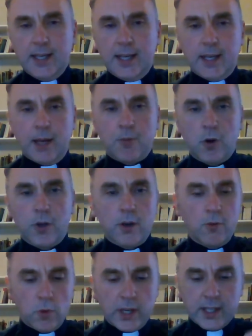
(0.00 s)
And I'm going
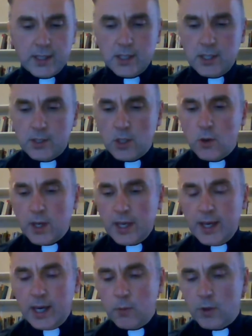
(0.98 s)
to read it
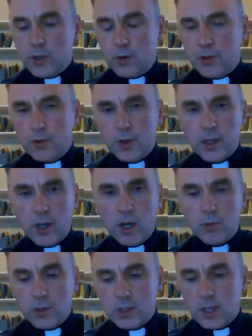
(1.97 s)
slowly, and we'll go through it
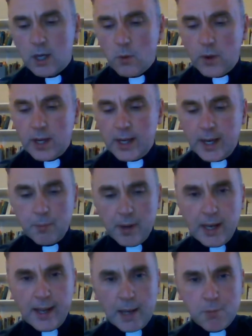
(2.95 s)
almost, not quite line
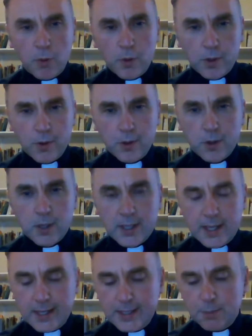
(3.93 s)
by line, but we'll go through
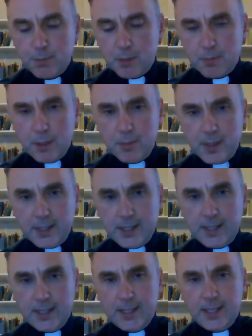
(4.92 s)
it at least bit by
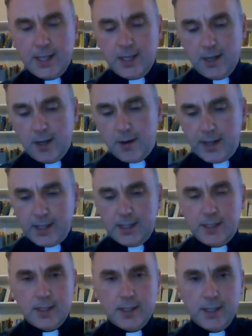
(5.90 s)
bit. All
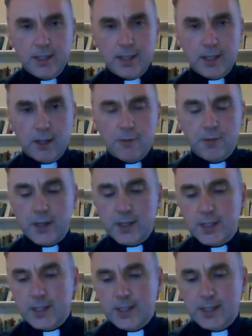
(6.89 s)
right, you'll
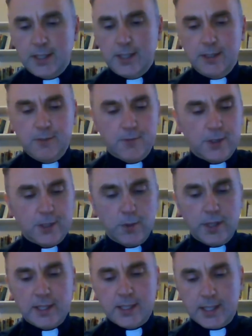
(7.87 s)
find it. Verse
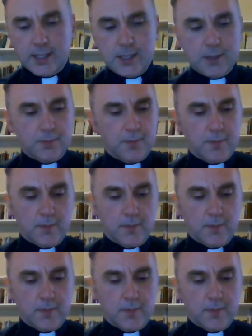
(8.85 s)
26.